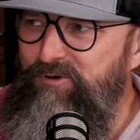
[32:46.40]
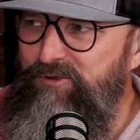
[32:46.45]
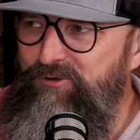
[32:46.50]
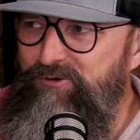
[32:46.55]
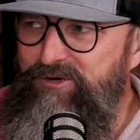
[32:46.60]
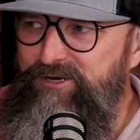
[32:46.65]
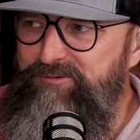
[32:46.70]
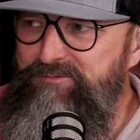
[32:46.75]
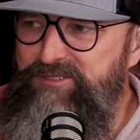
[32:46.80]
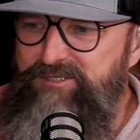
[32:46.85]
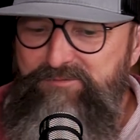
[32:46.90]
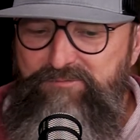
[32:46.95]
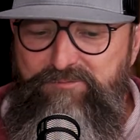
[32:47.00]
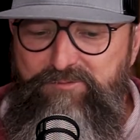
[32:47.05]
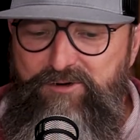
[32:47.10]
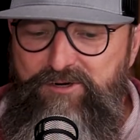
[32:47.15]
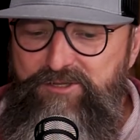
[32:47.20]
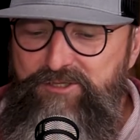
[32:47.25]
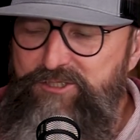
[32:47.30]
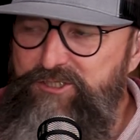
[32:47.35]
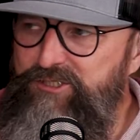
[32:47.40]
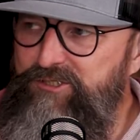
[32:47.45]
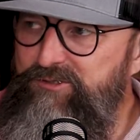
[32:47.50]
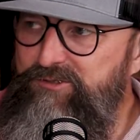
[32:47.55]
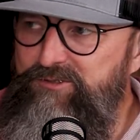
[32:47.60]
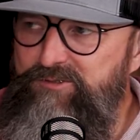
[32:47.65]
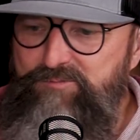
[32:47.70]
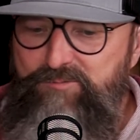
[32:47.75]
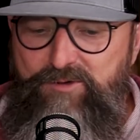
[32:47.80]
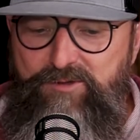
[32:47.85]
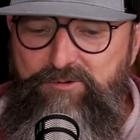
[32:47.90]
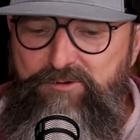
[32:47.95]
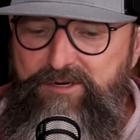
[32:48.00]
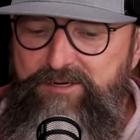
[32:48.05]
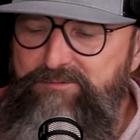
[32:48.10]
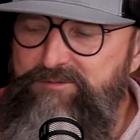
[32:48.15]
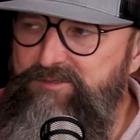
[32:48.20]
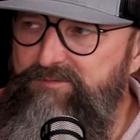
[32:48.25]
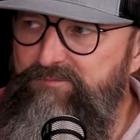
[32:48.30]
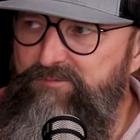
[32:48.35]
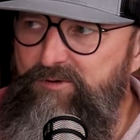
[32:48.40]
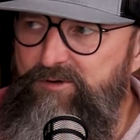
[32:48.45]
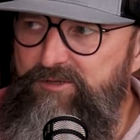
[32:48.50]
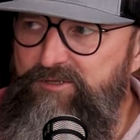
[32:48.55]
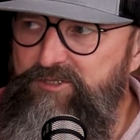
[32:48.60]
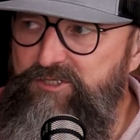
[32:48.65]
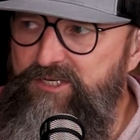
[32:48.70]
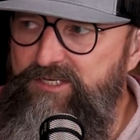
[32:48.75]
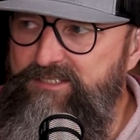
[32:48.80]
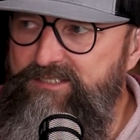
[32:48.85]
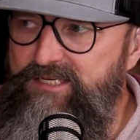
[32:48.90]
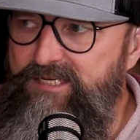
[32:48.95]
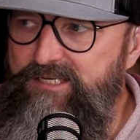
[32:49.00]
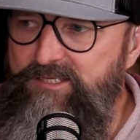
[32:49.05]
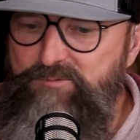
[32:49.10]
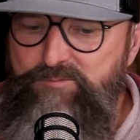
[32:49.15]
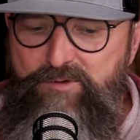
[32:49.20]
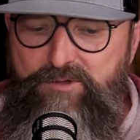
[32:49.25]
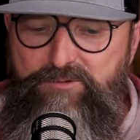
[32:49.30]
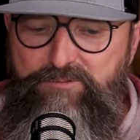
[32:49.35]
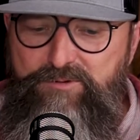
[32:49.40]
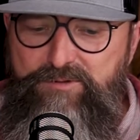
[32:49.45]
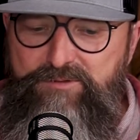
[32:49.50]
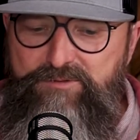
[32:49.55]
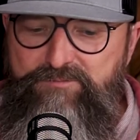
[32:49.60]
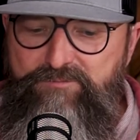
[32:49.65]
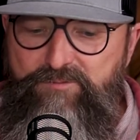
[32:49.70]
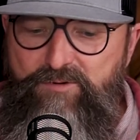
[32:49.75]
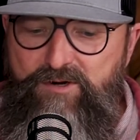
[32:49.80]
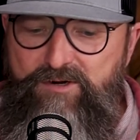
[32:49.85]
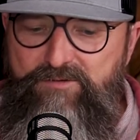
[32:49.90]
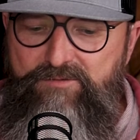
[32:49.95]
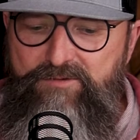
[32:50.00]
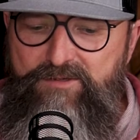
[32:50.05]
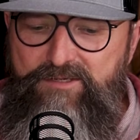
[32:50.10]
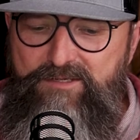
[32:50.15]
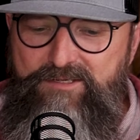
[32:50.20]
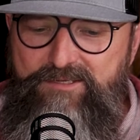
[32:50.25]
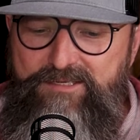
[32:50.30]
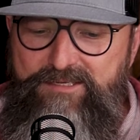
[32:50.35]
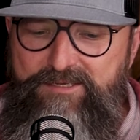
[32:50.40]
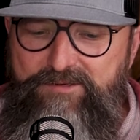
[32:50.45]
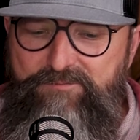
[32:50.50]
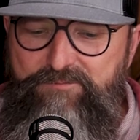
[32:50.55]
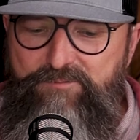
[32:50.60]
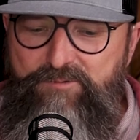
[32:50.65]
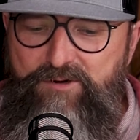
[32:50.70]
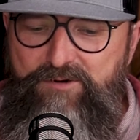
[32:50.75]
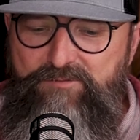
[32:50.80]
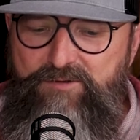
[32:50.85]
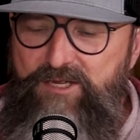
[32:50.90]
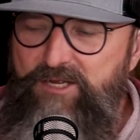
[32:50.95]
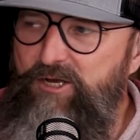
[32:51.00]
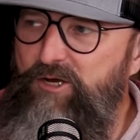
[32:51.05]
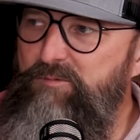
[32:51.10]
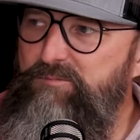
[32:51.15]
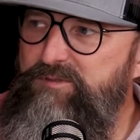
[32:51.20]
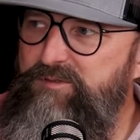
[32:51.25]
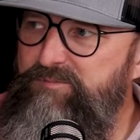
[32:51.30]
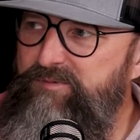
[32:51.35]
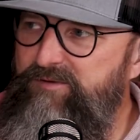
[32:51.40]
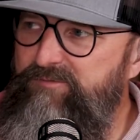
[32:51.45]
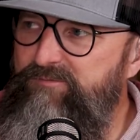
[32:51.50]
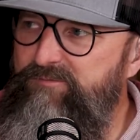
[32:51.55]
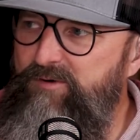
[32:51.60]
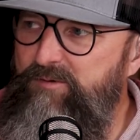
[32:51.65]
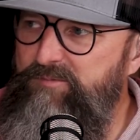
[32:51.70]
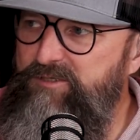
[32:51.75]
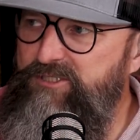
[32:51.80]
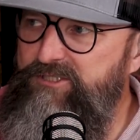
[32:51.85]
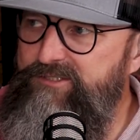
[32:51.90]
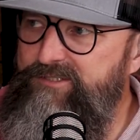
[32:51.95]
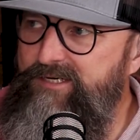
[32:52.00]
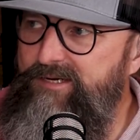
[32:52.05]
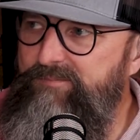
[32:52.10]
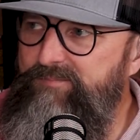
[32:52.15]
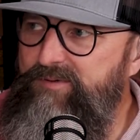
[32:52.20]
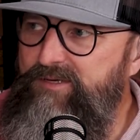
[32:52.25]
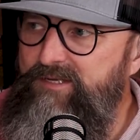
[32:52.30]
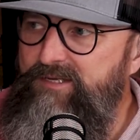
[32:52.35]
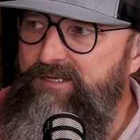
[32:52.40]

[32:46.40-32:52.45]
whether he was in front of the Jews, whether he was in front of the Gentiles, whether he was in front of a helmsman from a ship,